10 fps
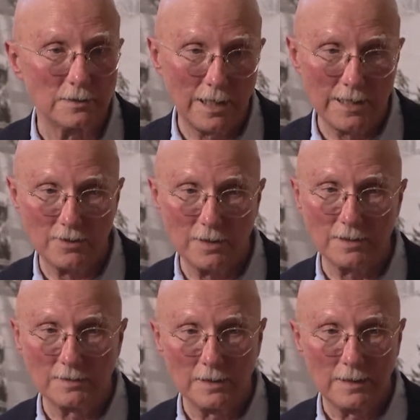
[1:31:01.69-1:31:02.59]
last year.
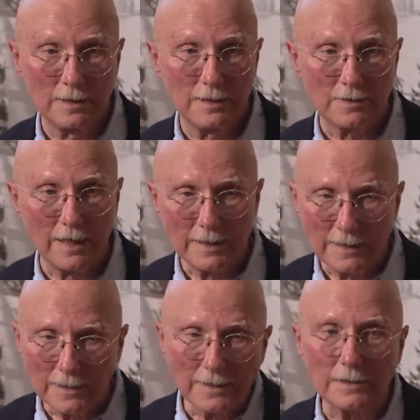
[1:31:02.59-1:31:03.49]
So I, I
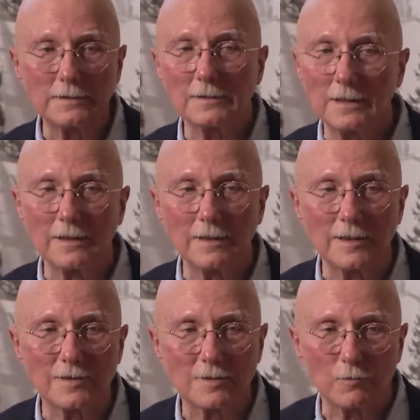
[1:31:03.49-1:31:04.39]
think it,
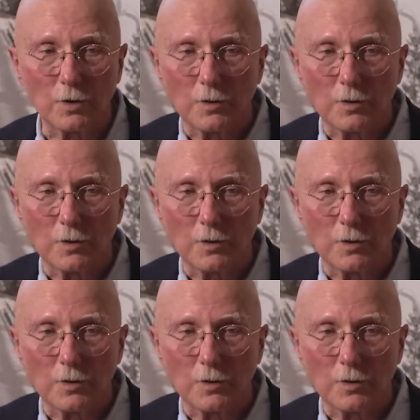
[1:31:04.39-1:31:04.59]
it's, we're,